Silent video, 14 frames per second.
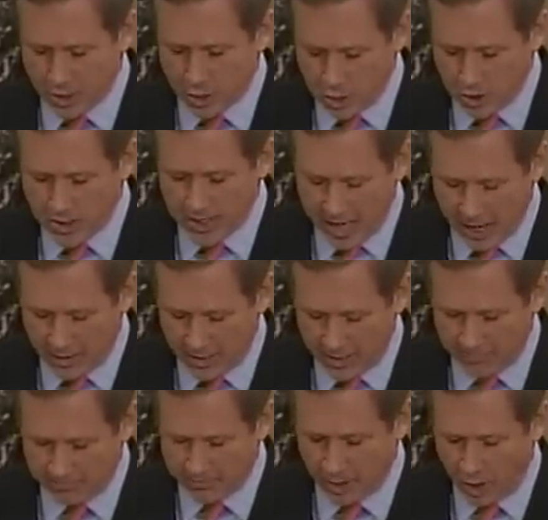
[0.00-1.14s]
Cook County,
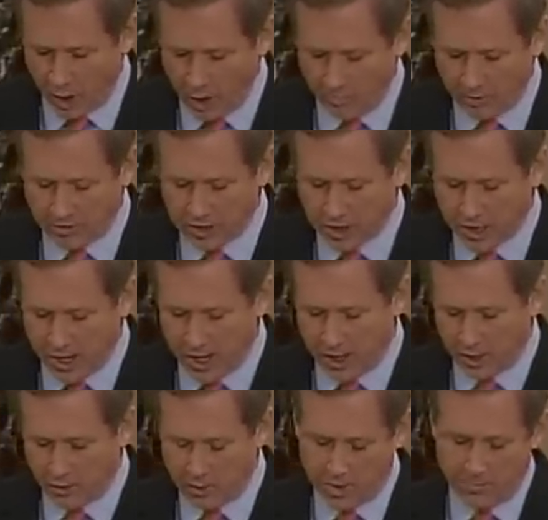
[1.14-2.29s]
the home of
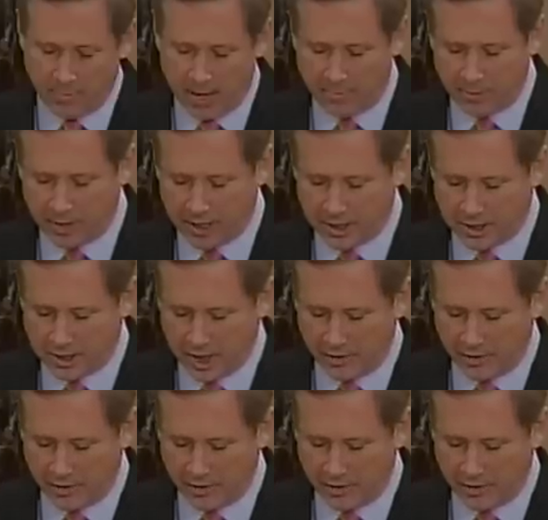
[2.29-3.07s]
Chicago with a population